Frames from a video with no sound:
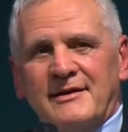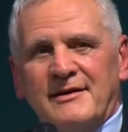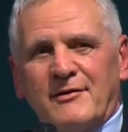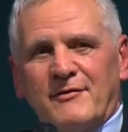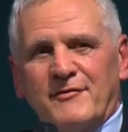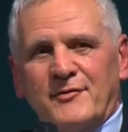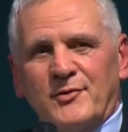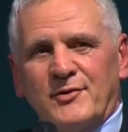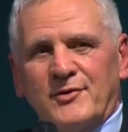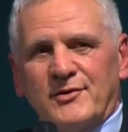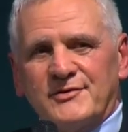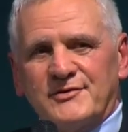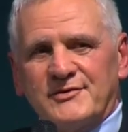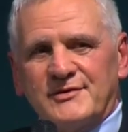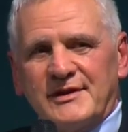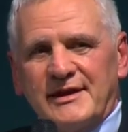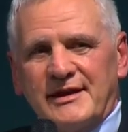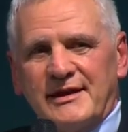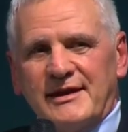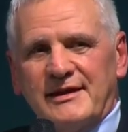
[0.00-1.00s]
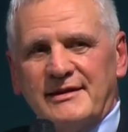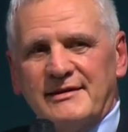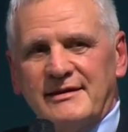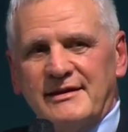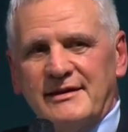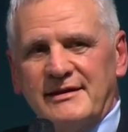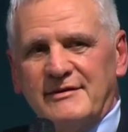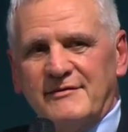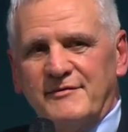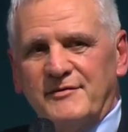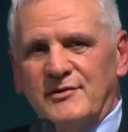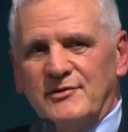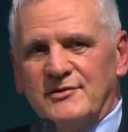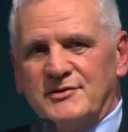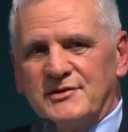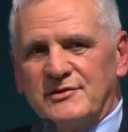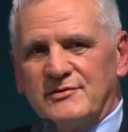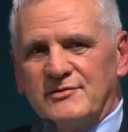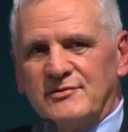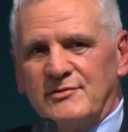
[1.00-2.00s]
of course, in the
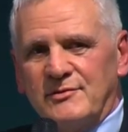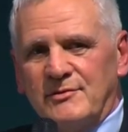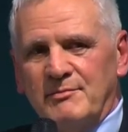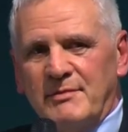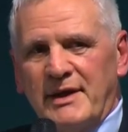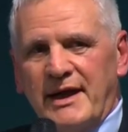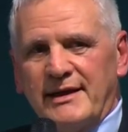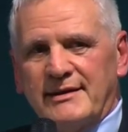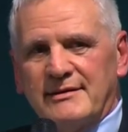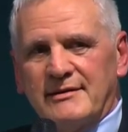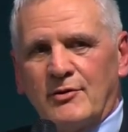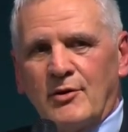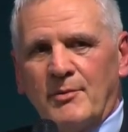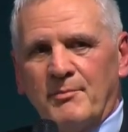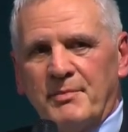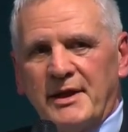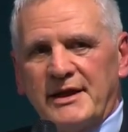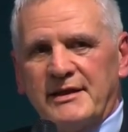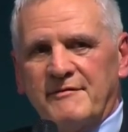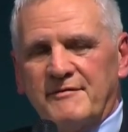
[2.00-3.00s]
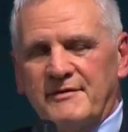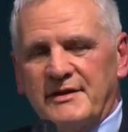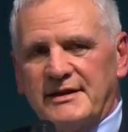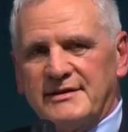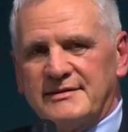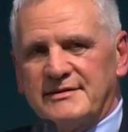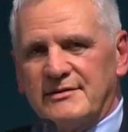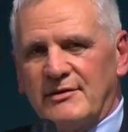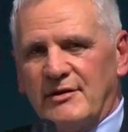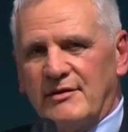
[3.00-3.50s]
future to make the competitiveness